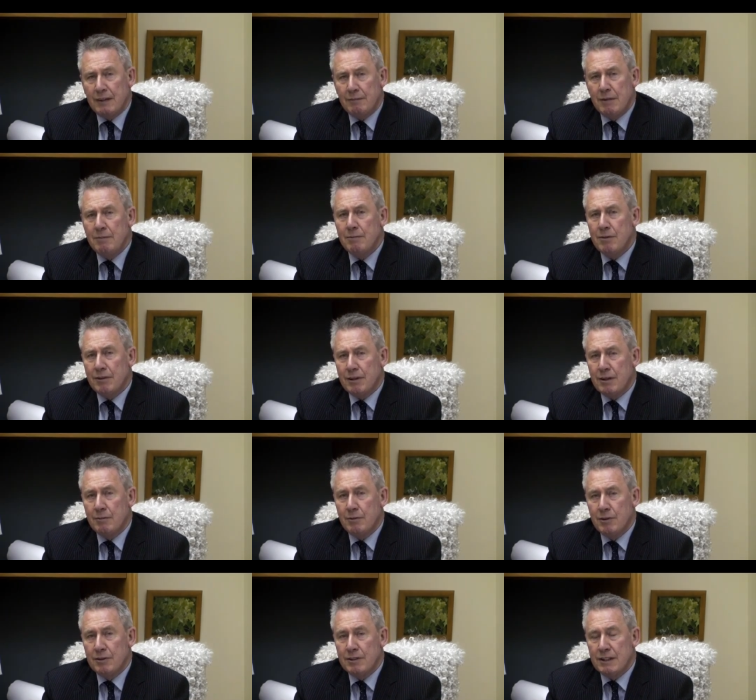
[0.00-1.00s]
a member of the
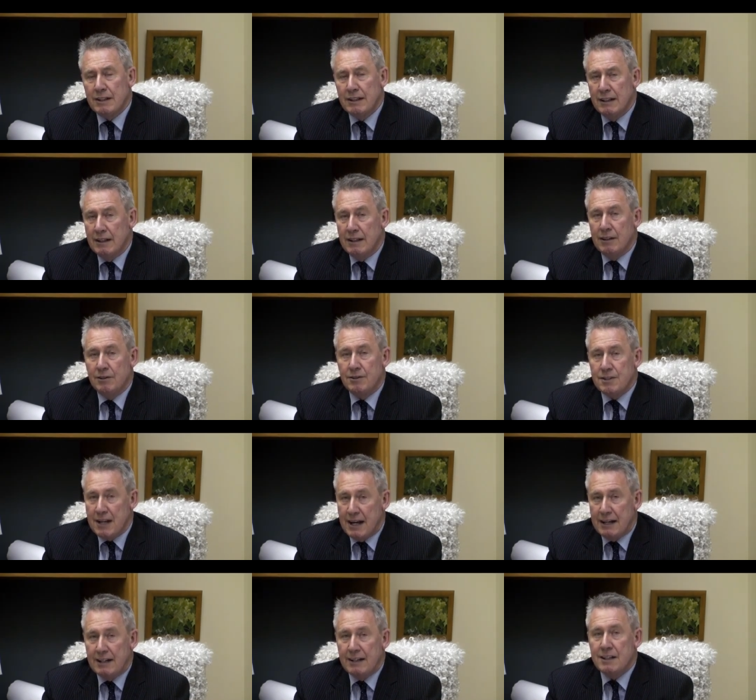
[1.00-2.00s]
community who
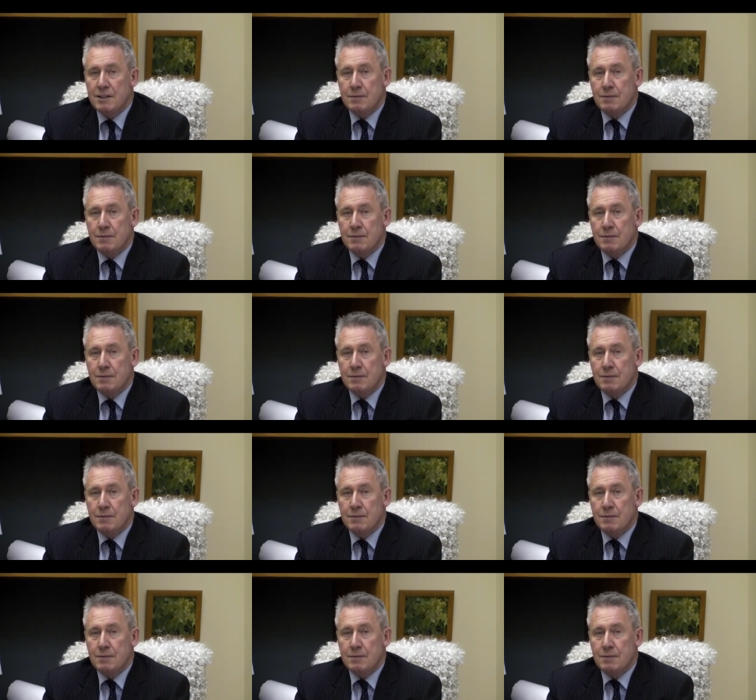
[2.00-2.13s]
sadly